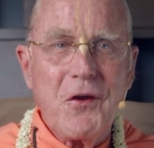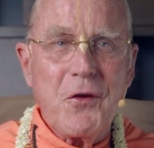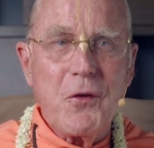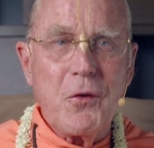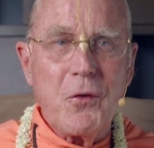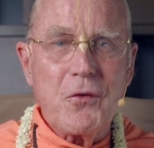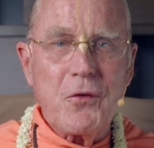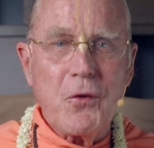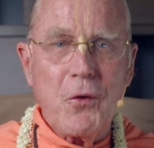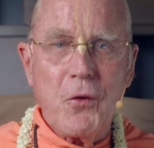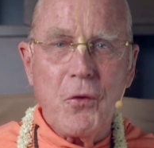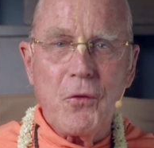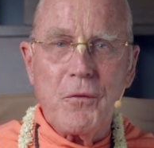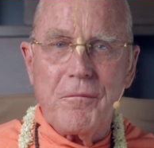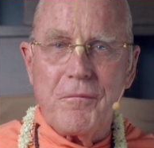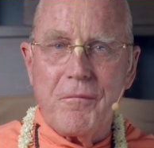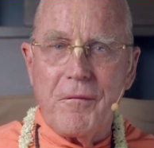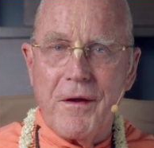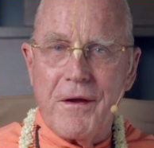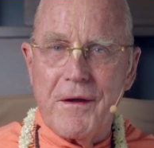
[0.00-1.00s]
who
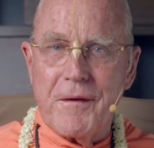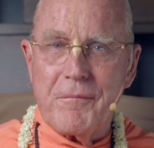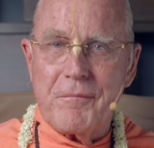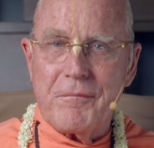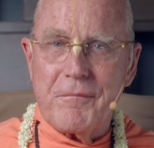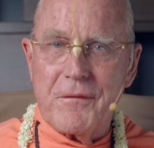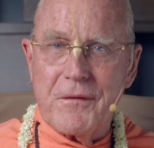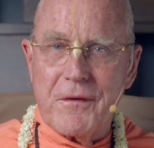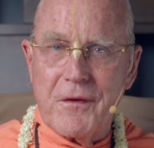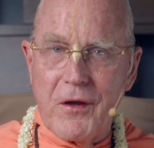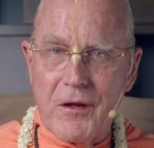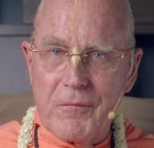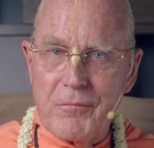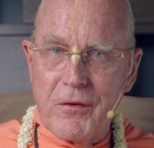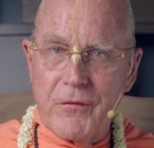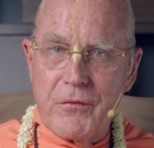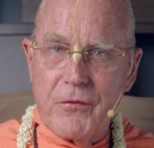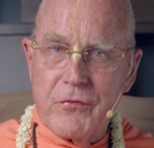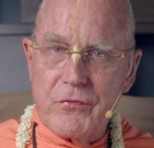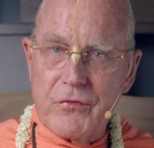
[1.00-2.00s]
told my
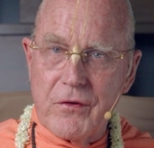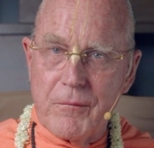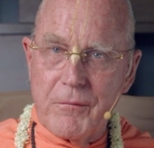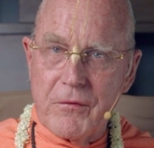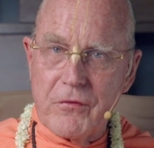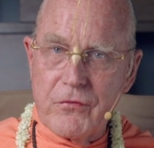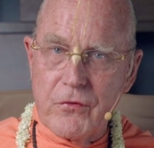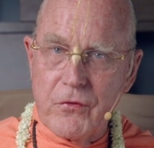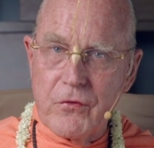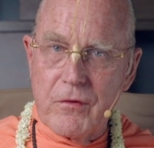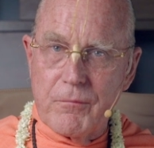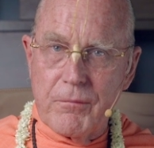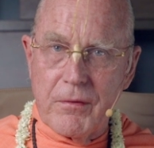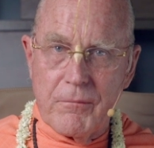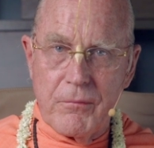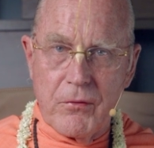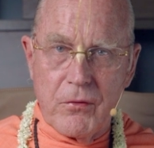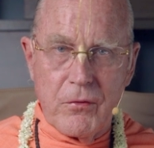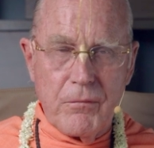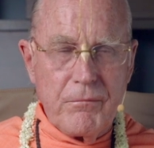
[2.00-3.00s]
godbrother Shyama
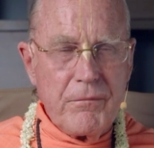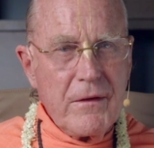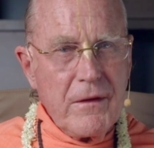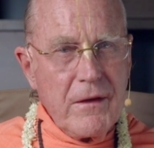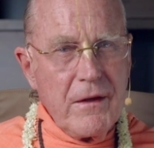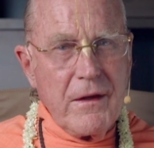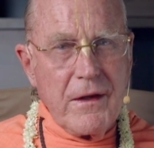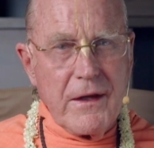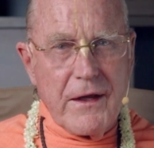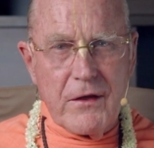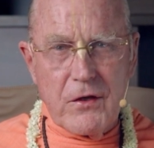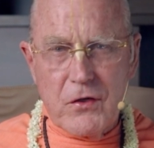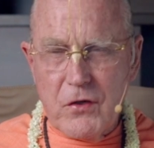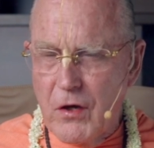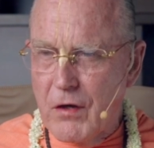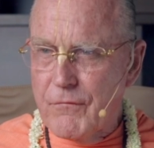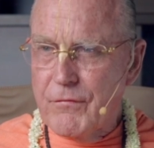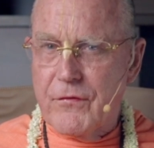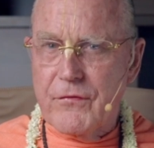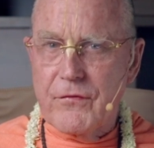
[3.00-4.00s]
Prabhu in a
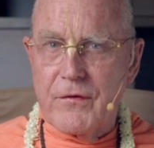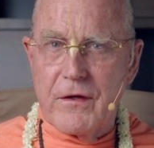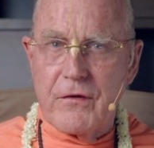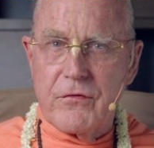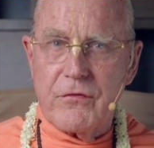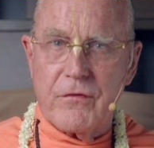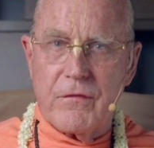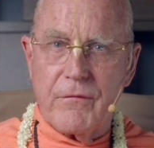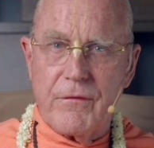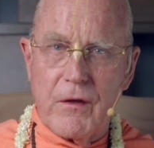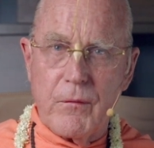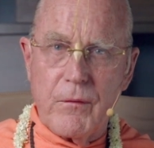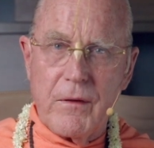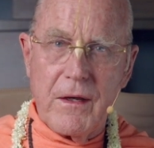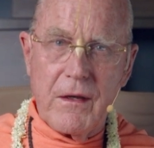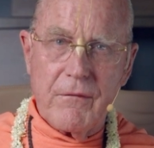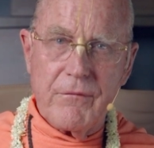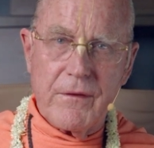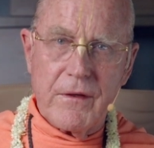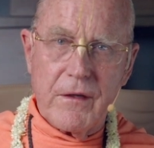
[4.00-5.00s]
conversation they were
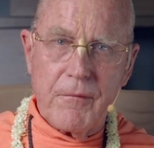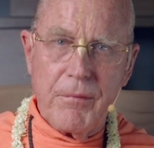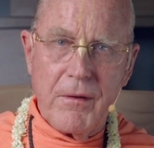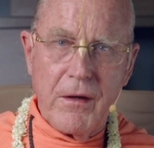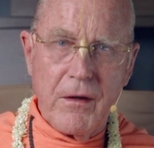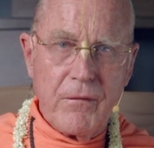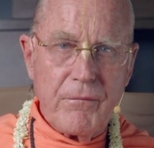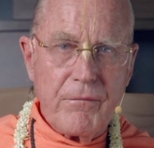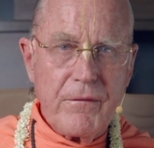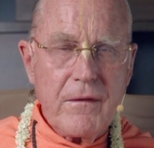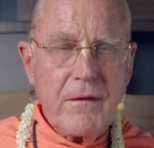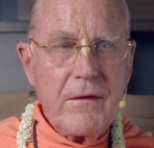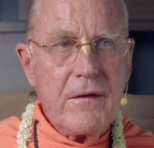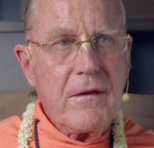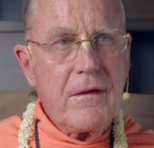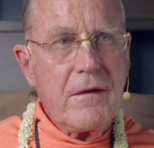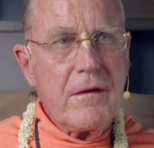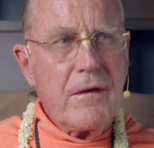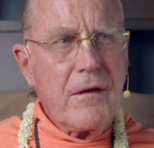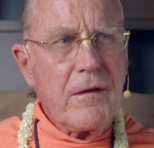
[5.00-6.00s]
having about
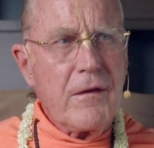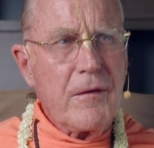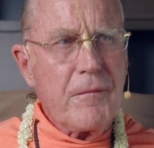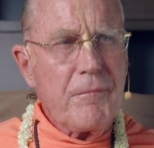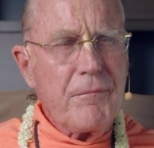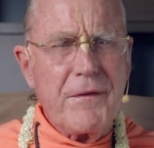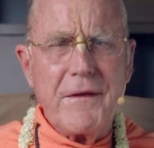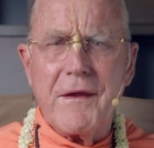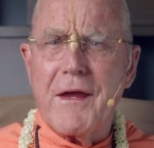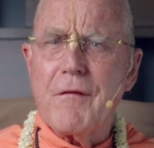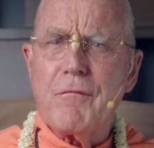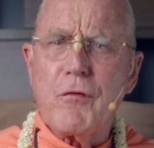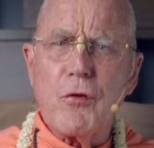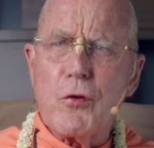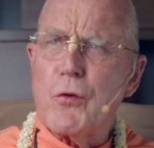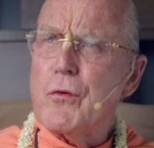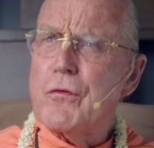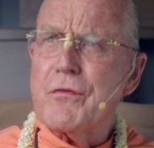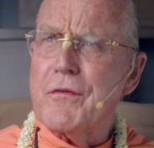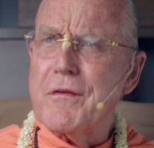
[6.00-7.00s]
the
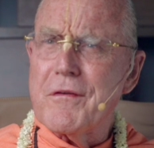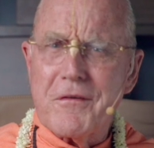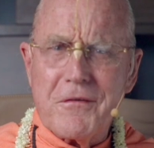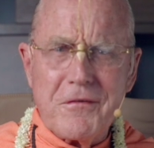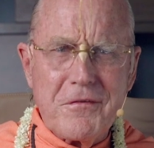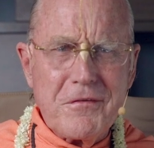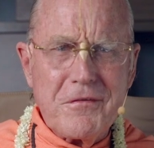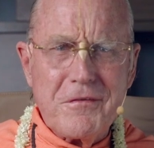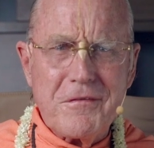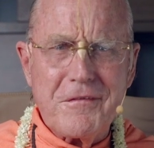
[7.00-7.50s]
evolutionists,